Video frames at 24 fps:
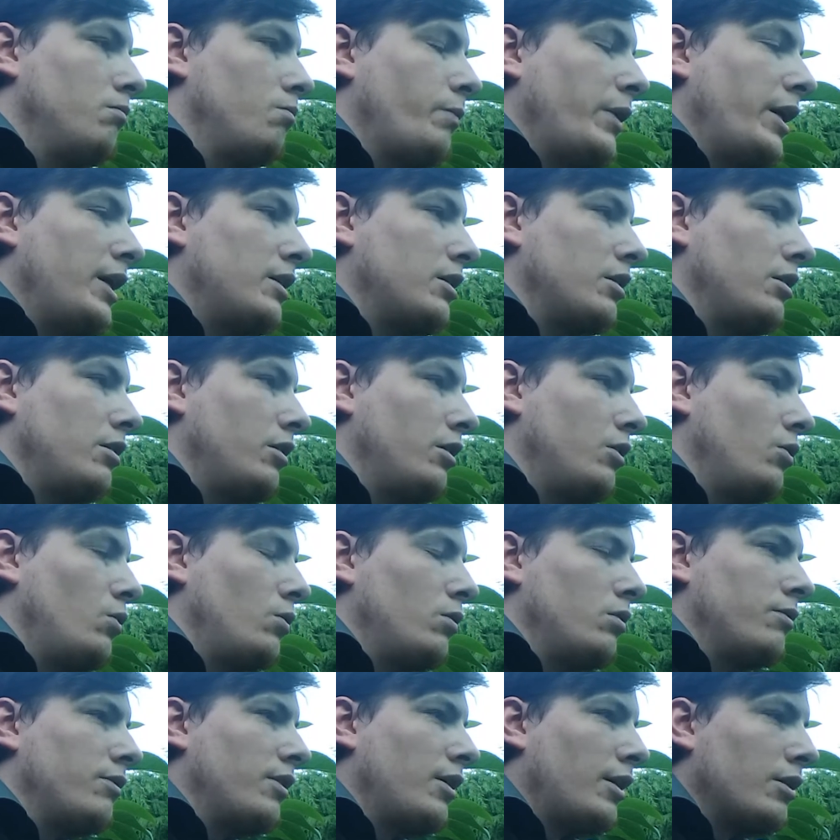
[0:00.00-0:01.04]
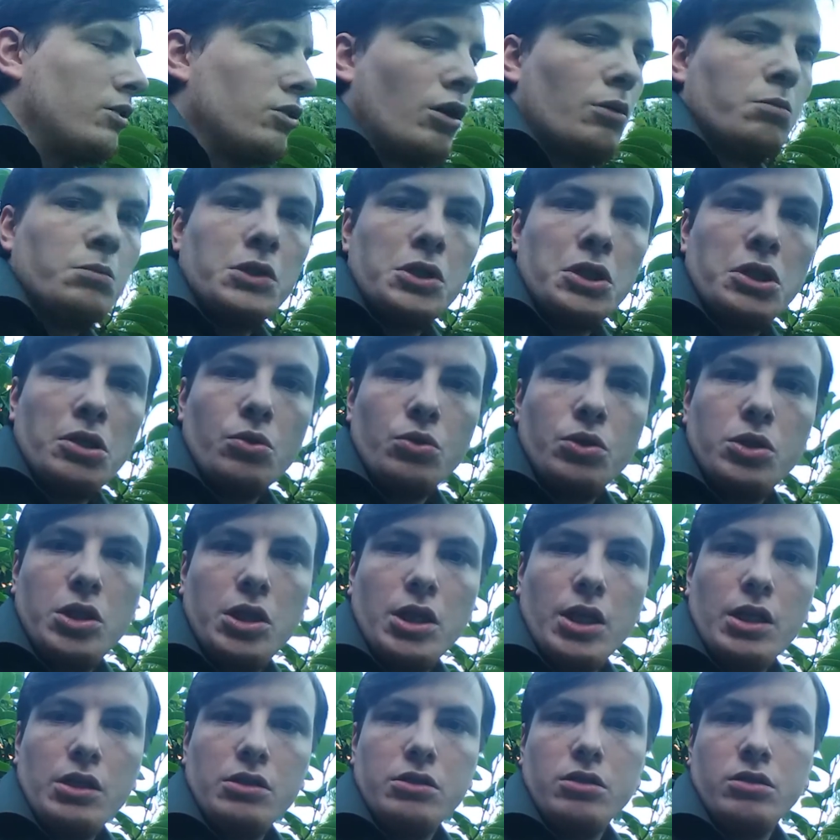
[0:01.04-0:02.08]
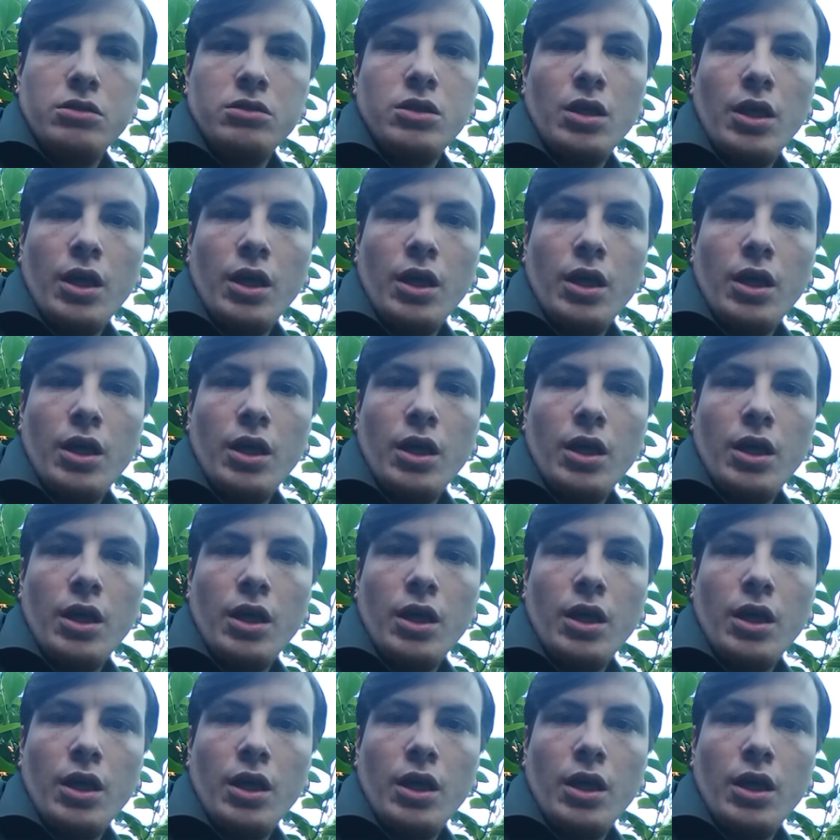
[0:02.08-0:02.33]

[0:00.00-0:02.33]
basically all of their top negotiators